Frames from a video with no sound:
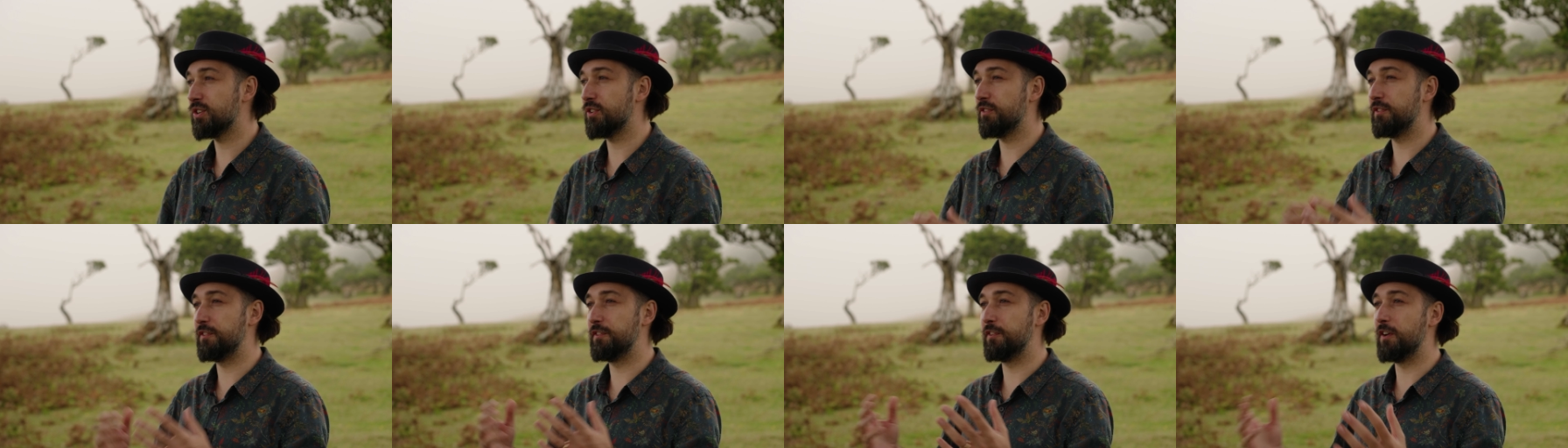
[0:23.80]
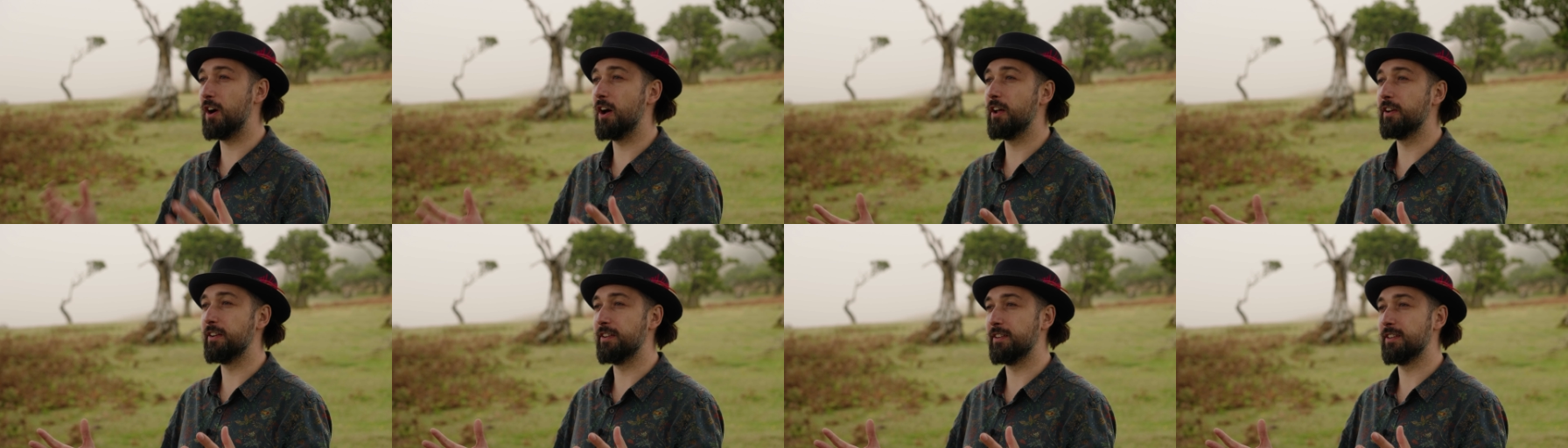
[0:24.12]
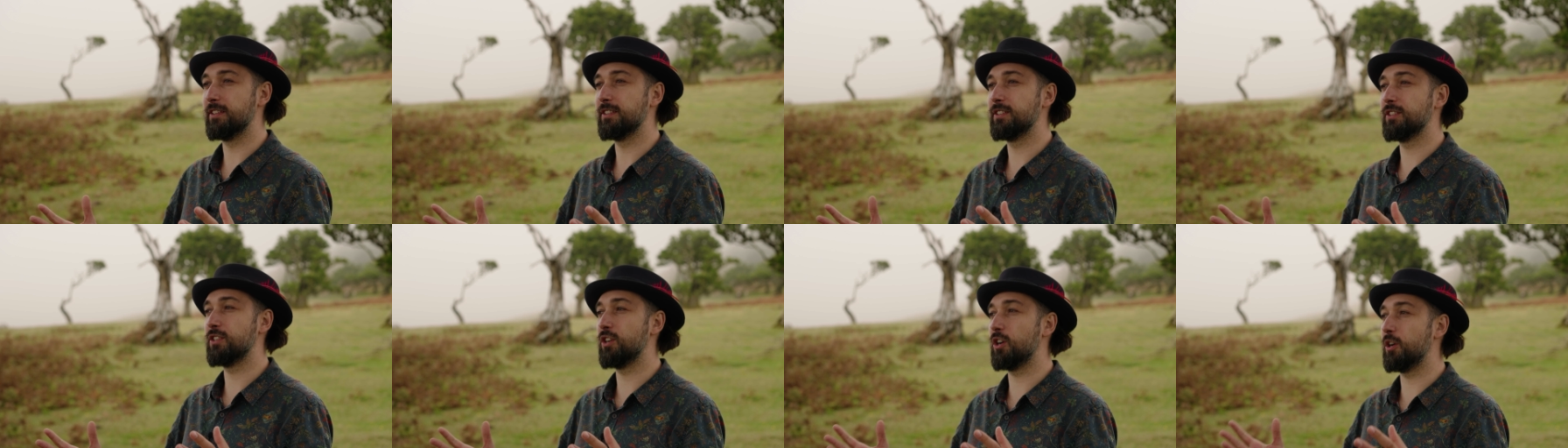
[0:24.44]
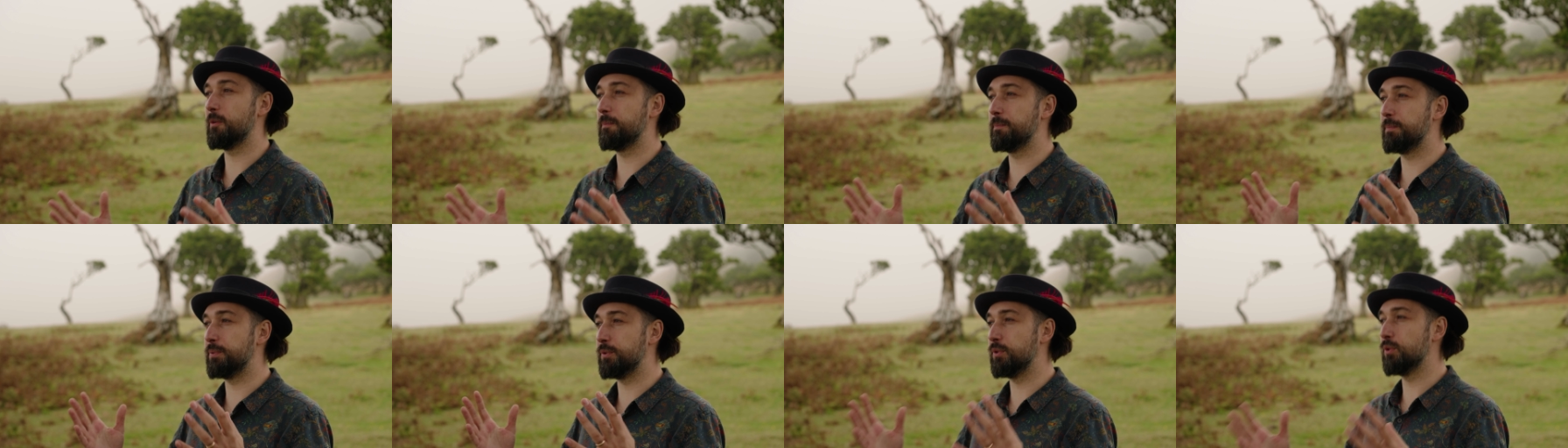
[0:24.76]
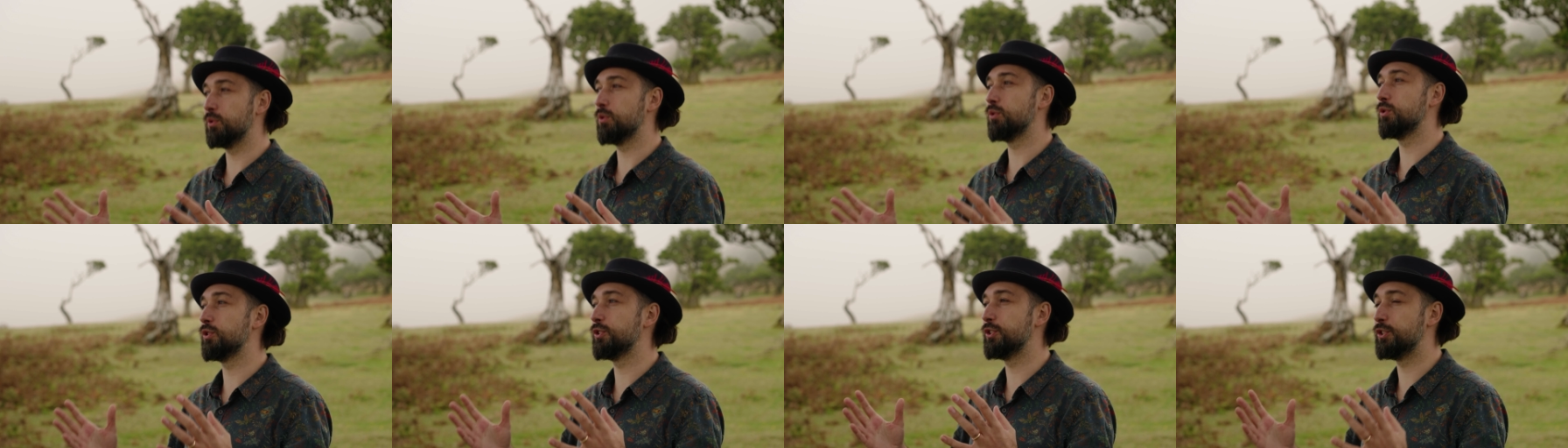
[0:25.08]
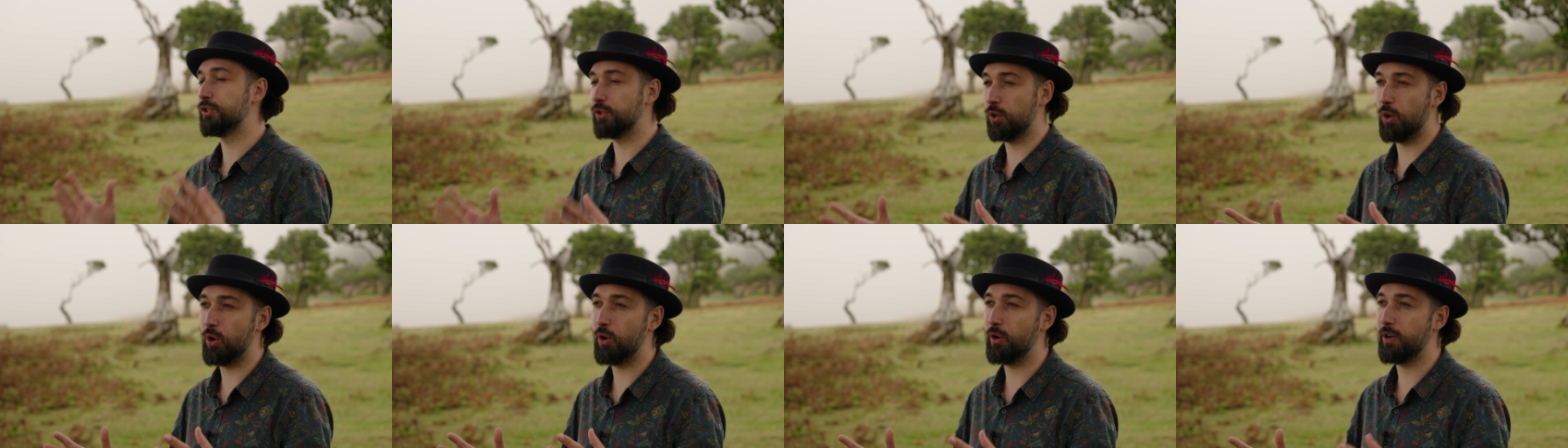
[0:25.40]
are fun, they are pure
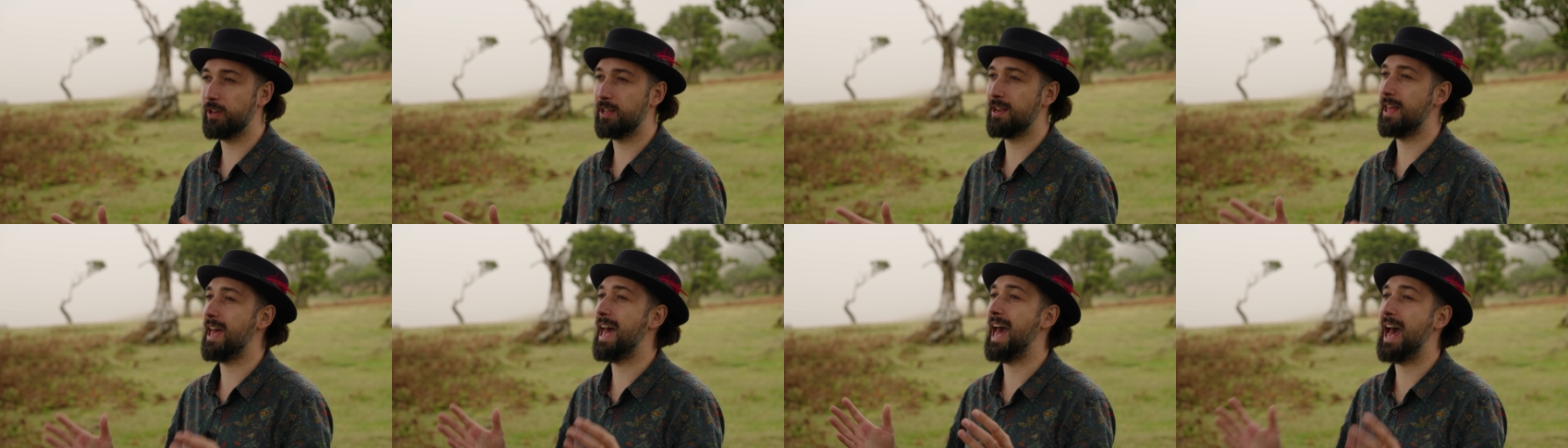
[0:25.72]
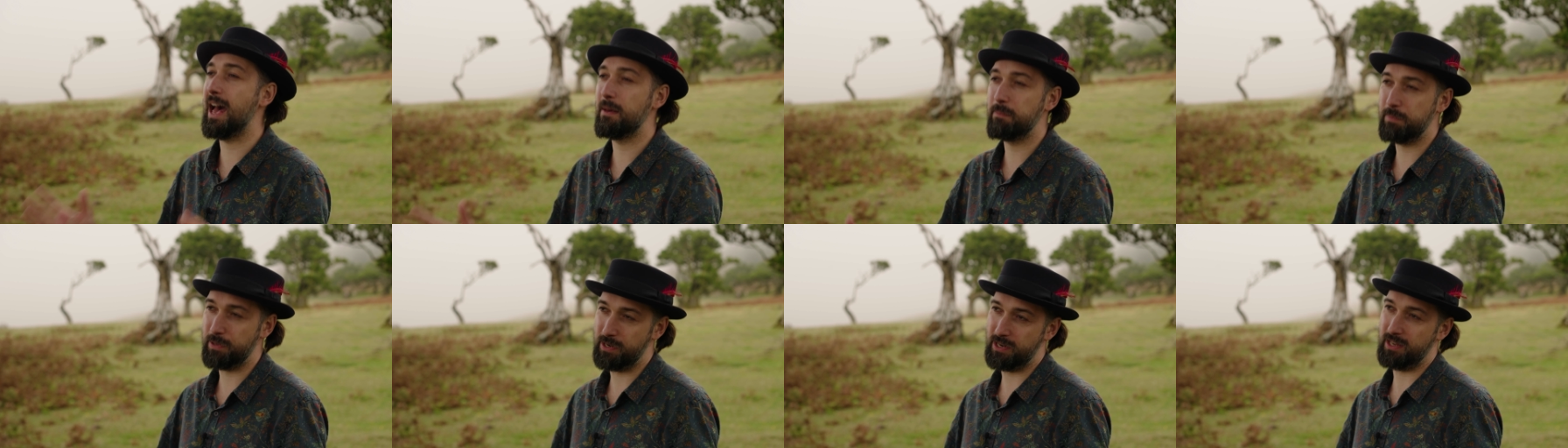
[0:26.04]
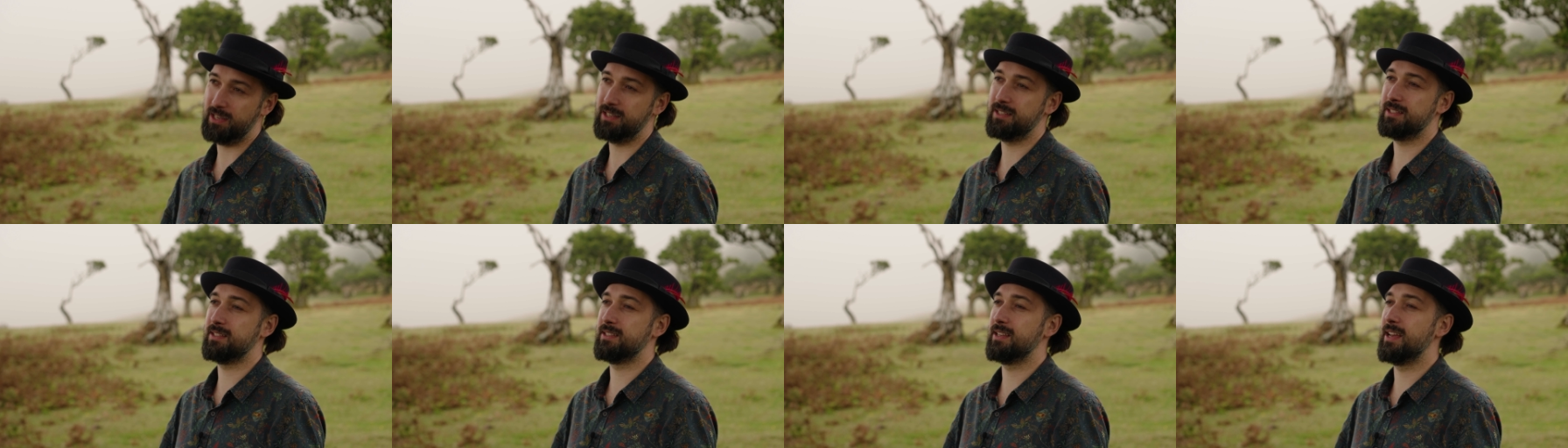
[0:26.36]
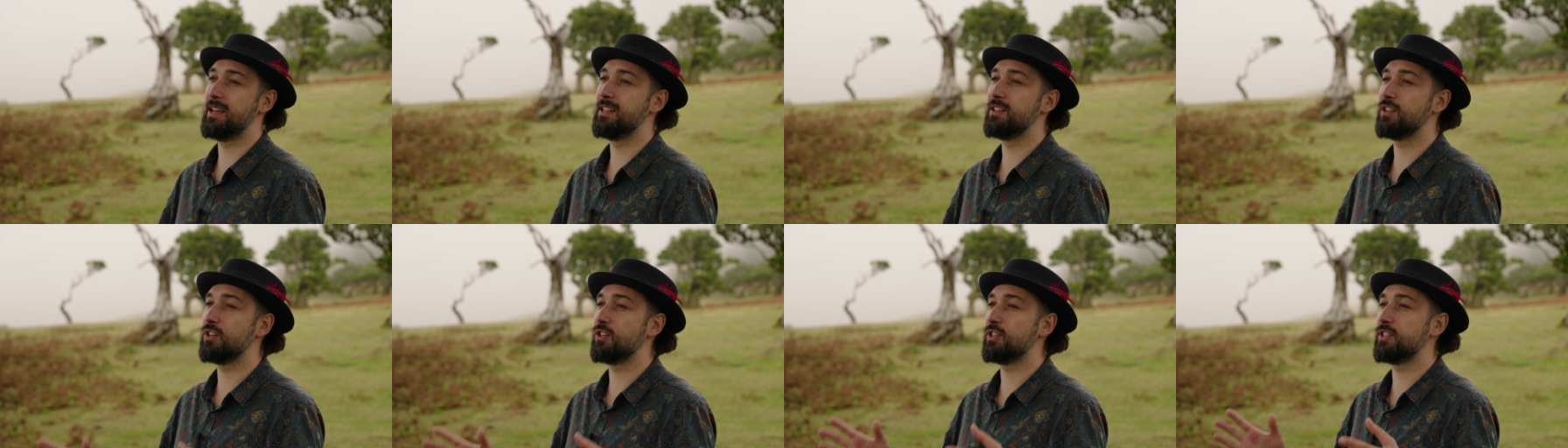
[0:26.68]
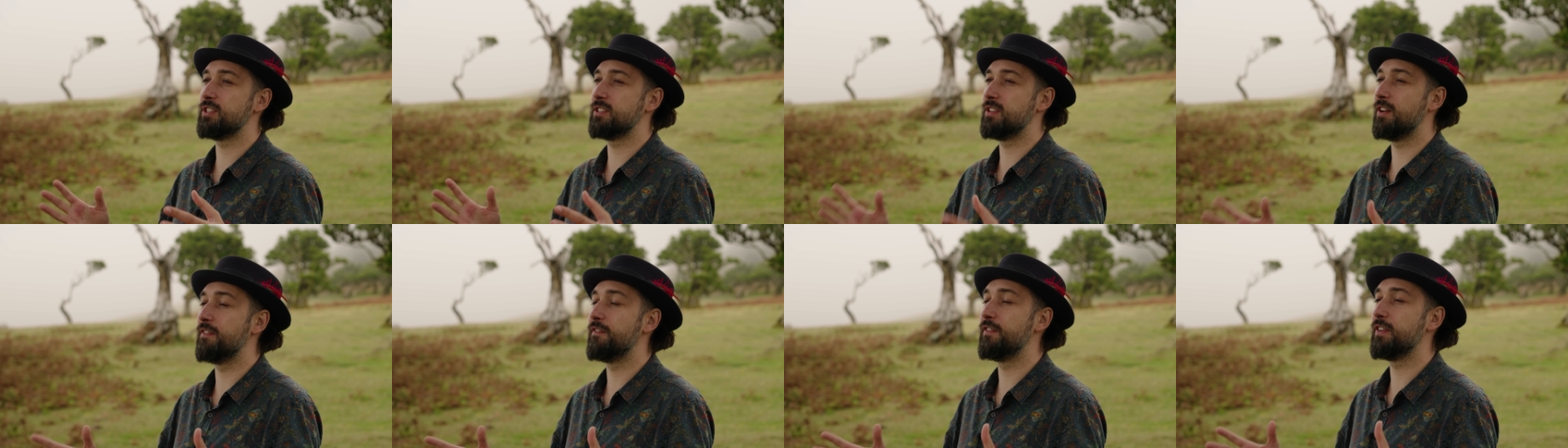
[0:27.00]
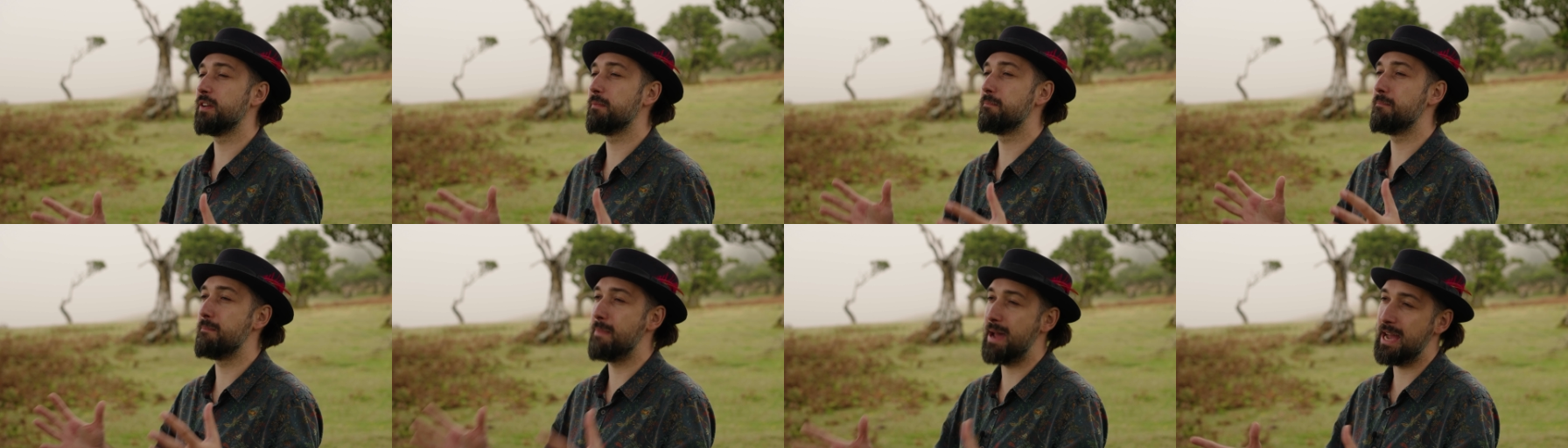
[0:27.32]
joy and happiness, and there is
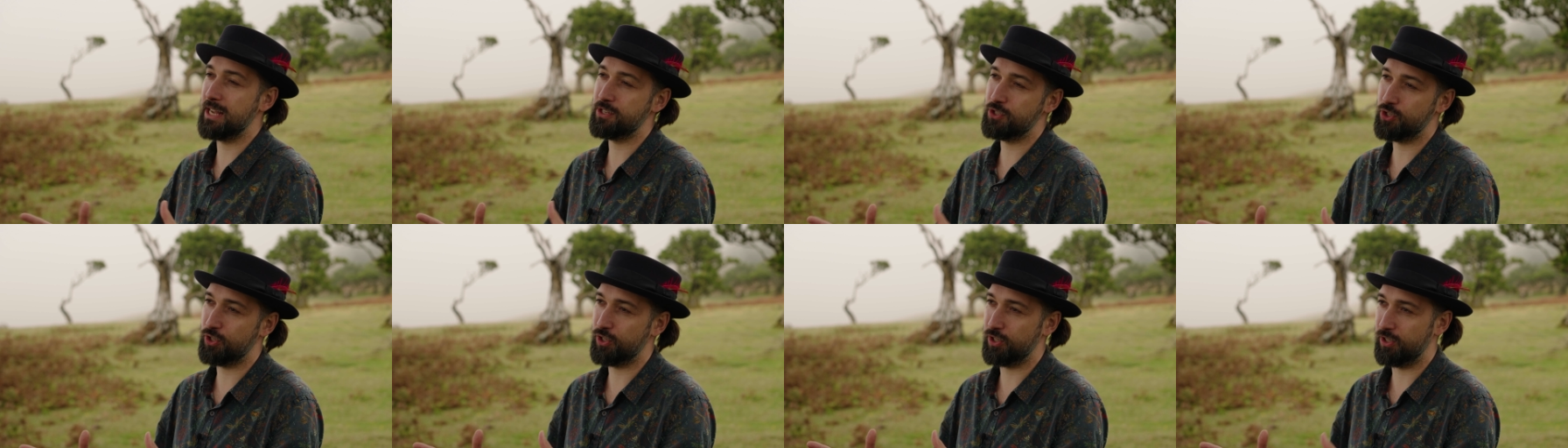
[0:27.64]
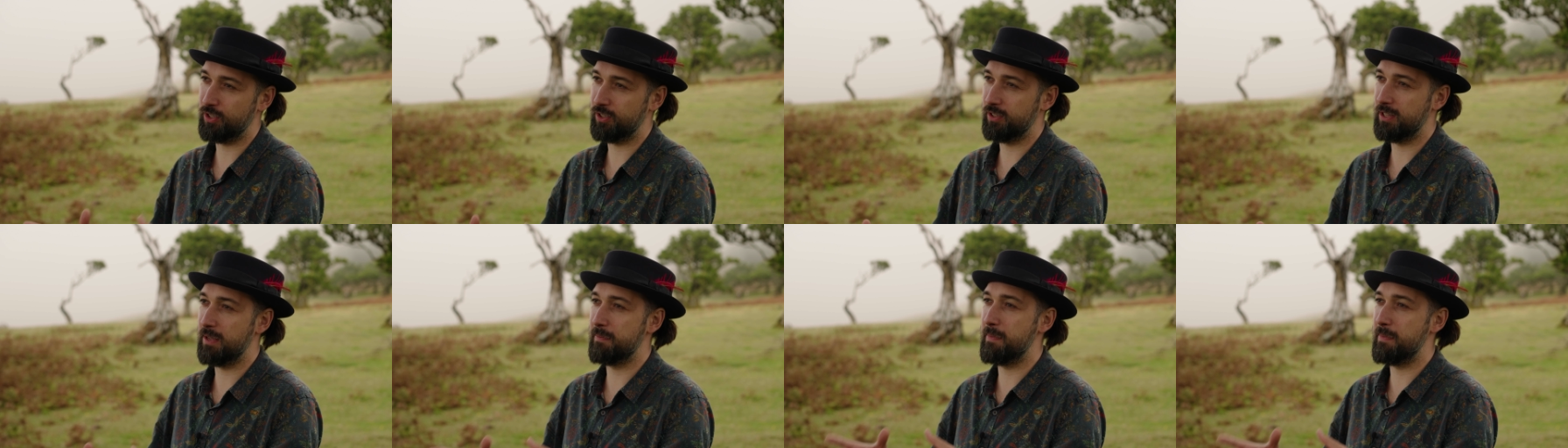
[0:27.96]
something magical